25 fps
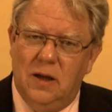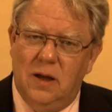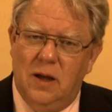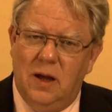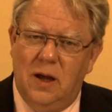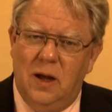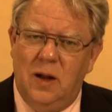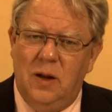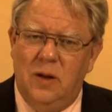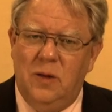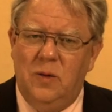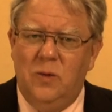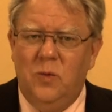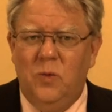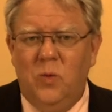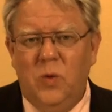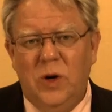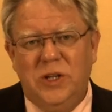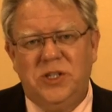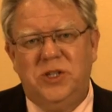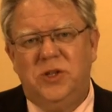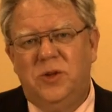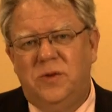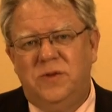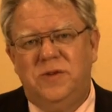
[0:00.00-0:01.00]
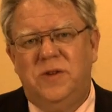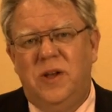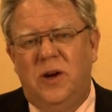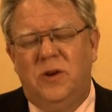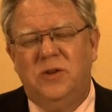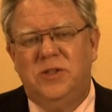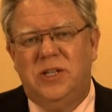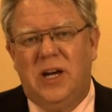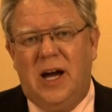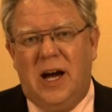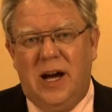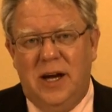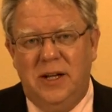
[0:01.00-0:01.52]
And which of
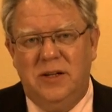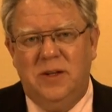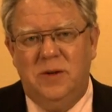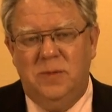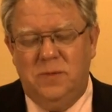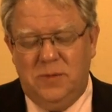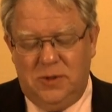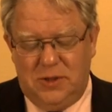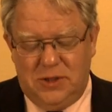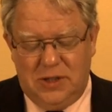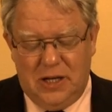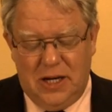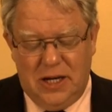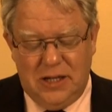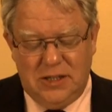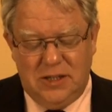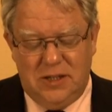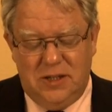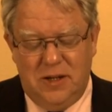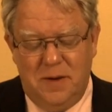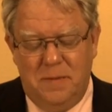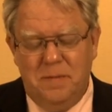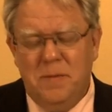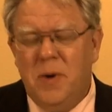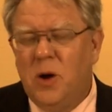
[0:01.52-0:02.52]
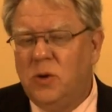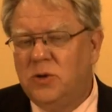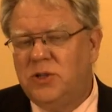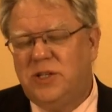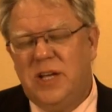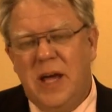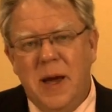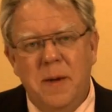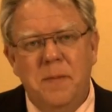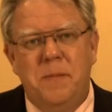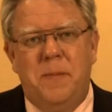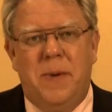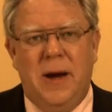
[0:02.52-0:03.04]
those items has the most
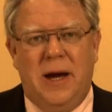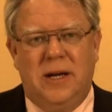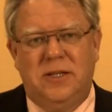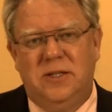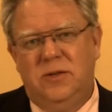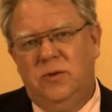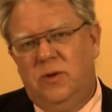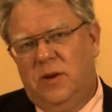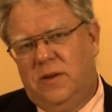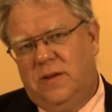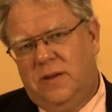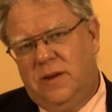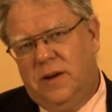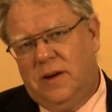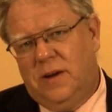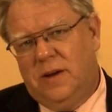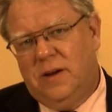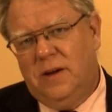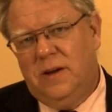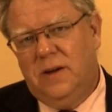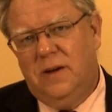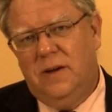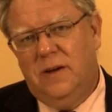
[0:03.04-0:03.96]
impact, do you think?